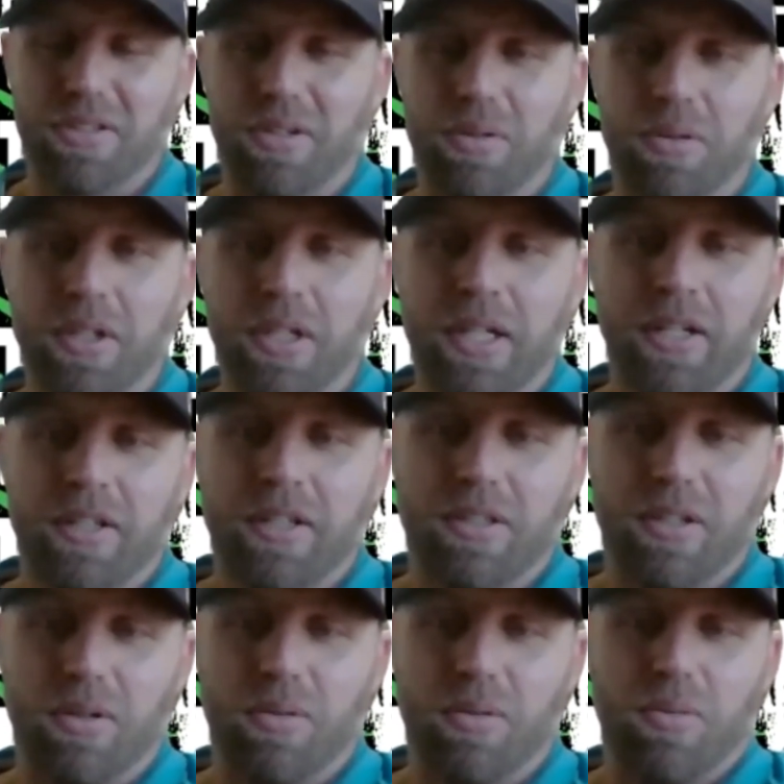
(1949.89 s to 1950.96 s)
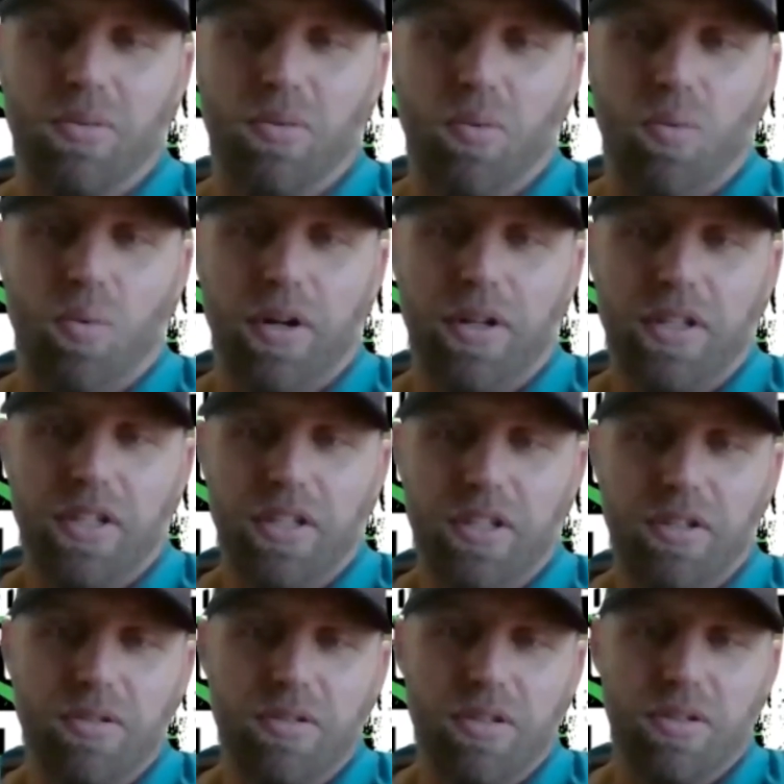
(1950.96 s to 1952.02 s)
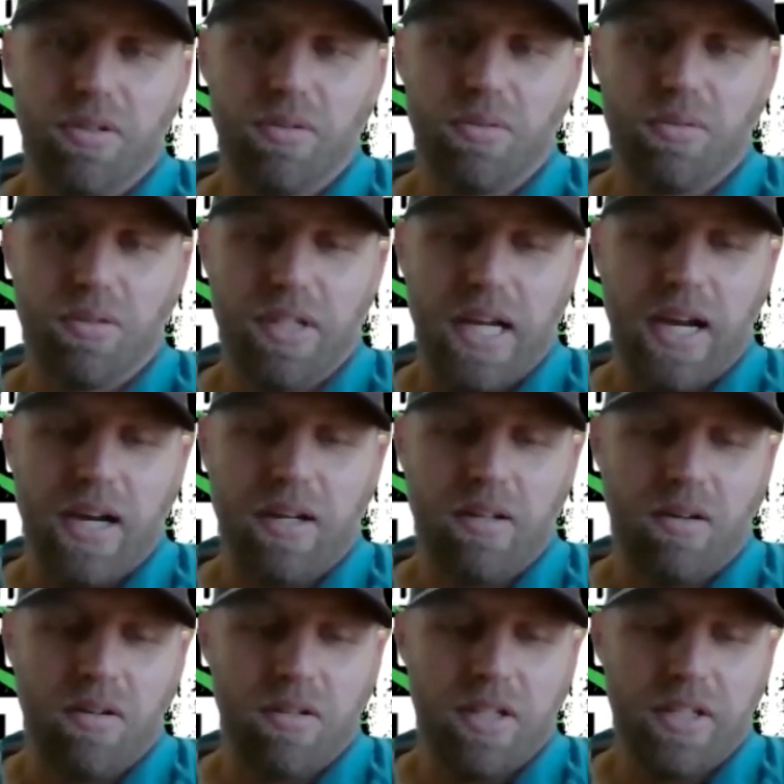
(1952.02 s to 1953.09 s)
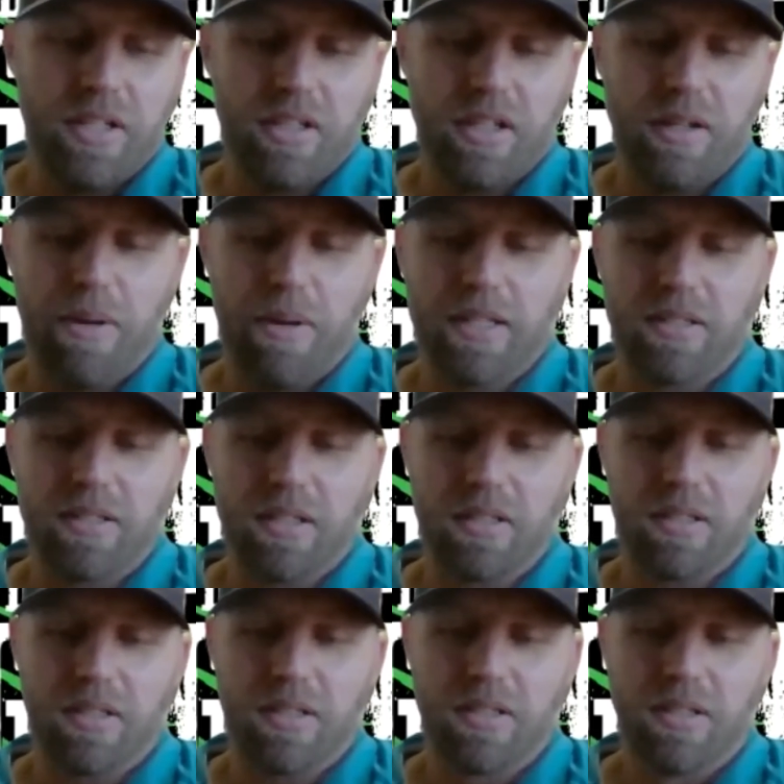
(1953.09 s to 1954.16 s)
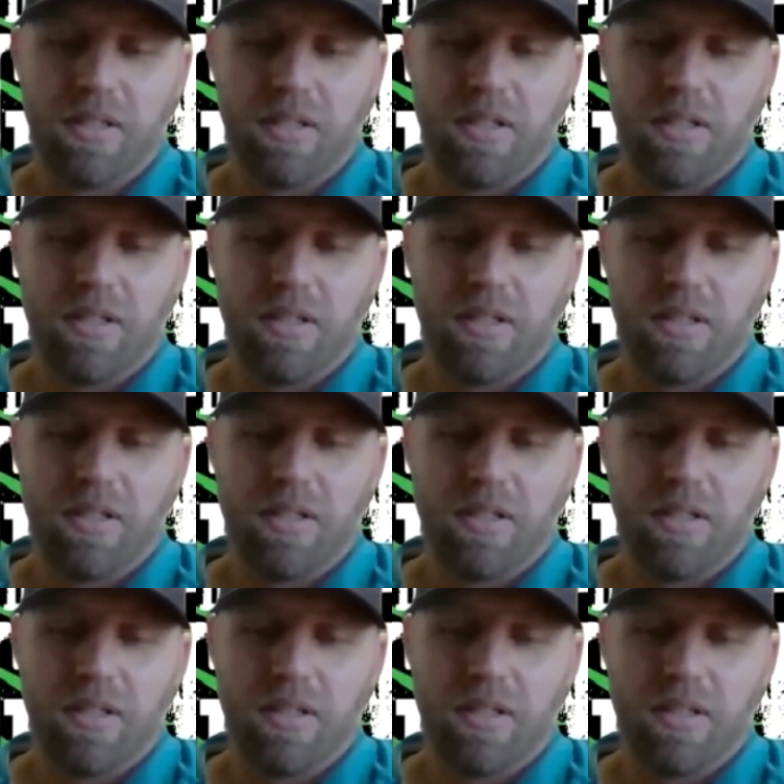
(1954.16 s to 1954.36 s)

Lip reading: So what do you do, Dad, on a yearly basis,